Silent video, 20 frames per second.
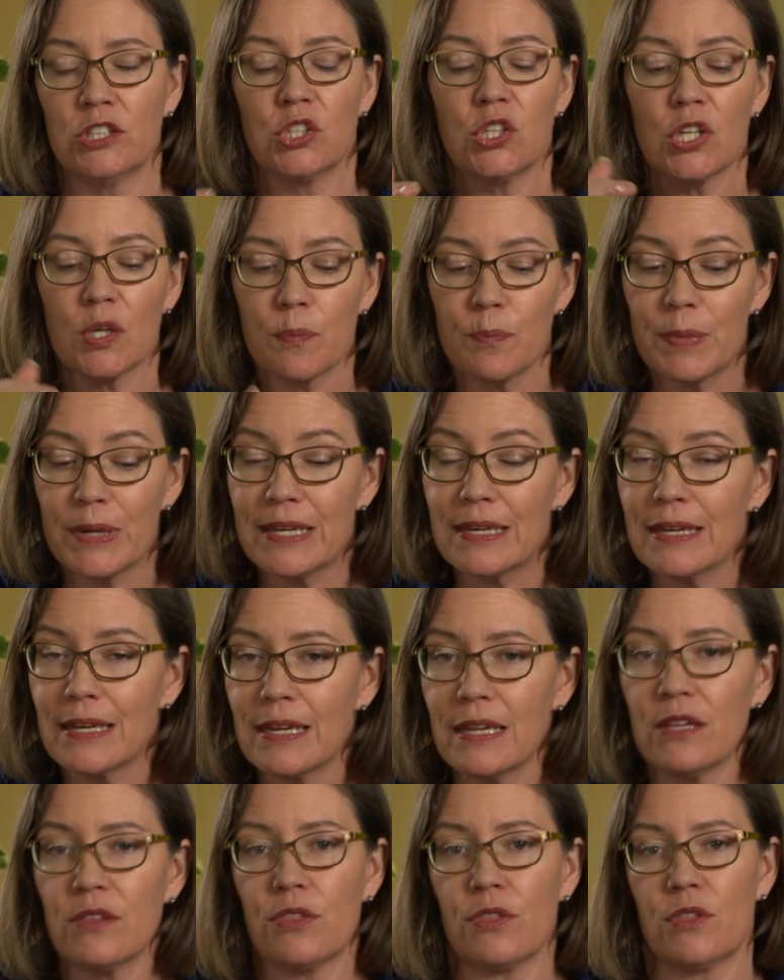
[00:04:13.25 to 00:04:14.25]
Look
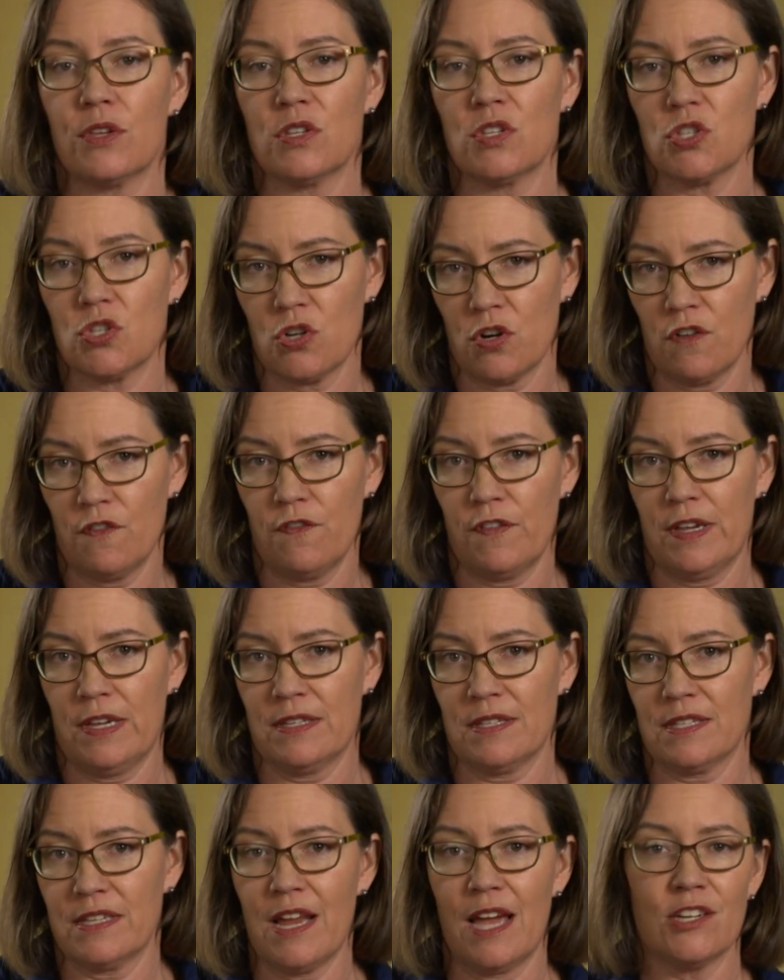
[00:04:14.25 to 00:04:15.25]
beneath the
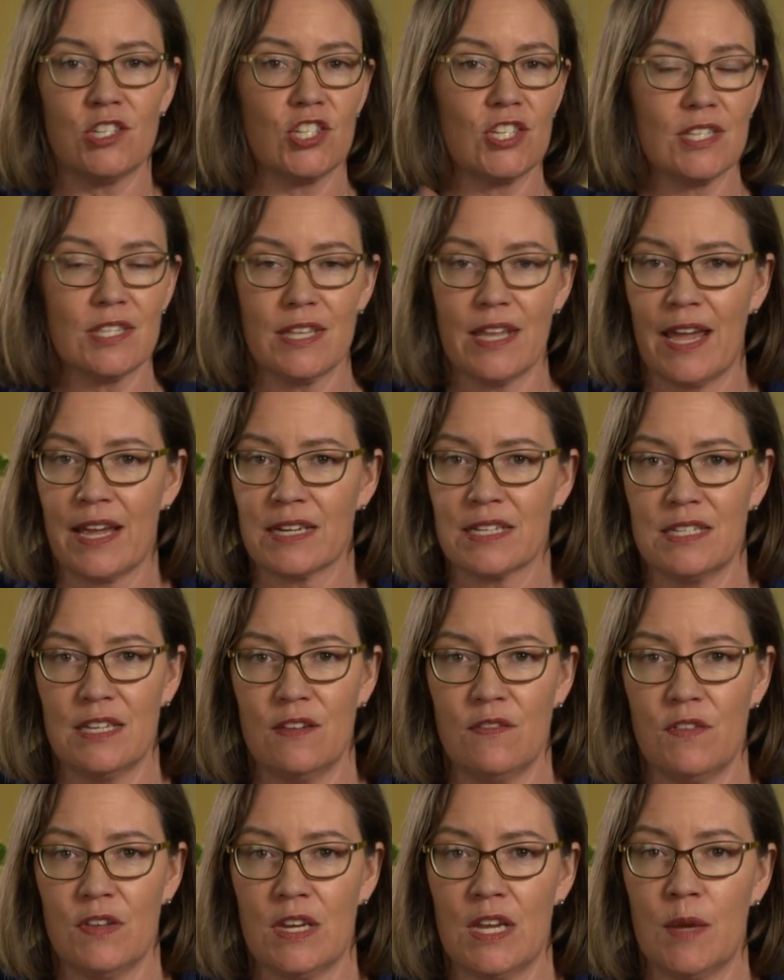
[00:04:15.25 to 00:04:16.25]
surface, not just the
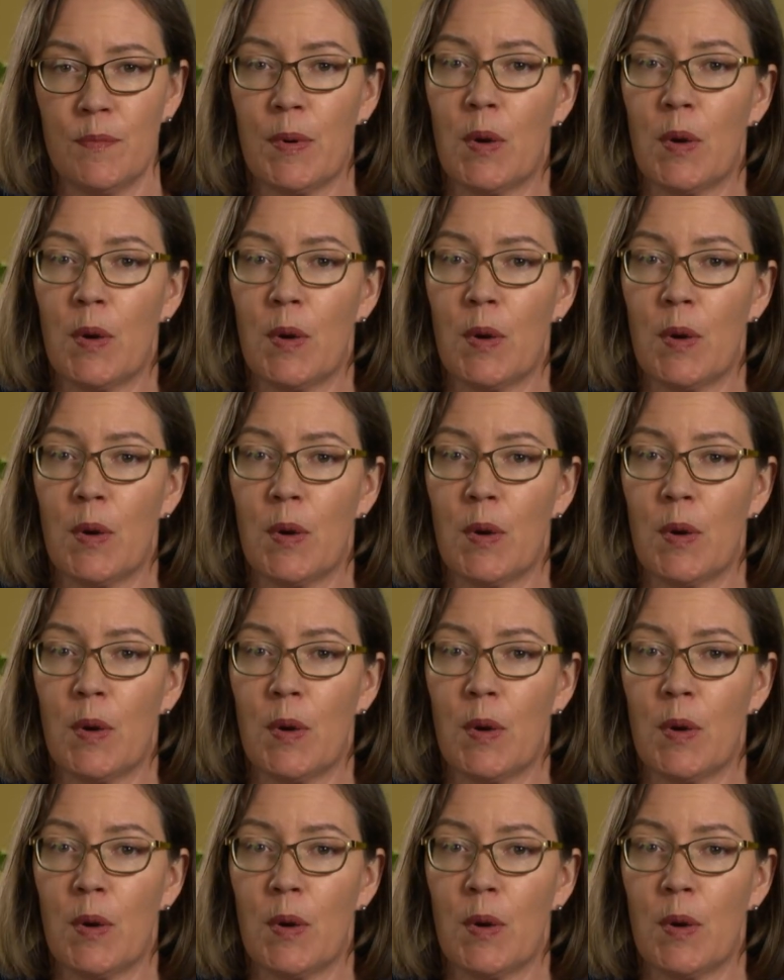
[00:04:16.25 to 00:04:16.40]
activity,